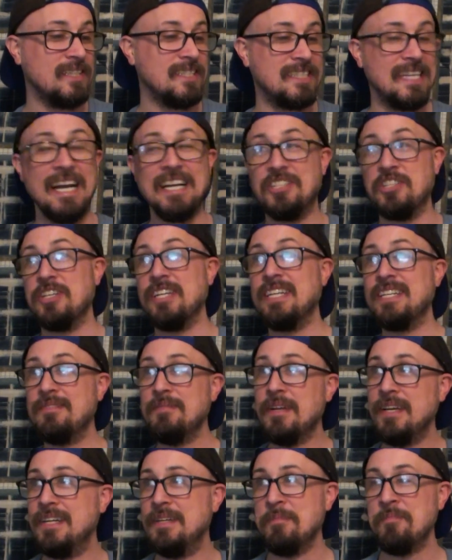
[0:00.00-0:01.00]
It's actually
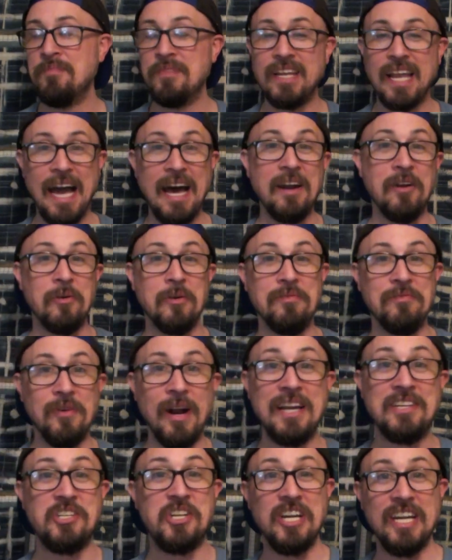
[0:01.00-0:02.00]
kind of
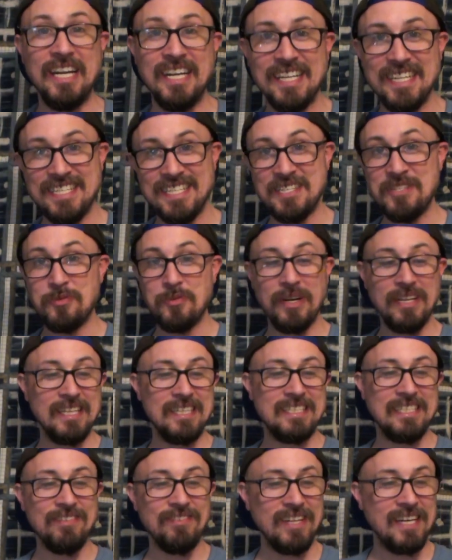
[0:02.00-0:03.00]
refreshing because it's
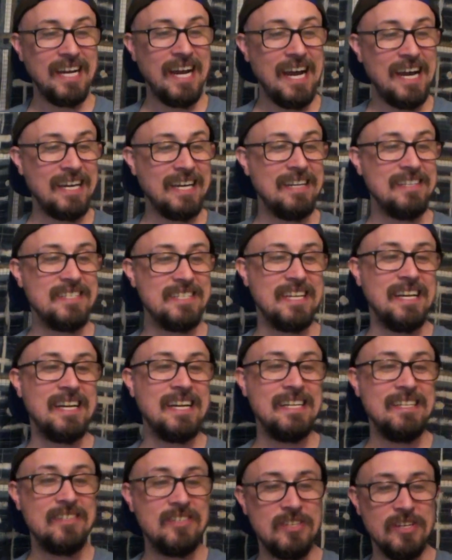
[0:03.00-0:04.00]
relatively hot outside.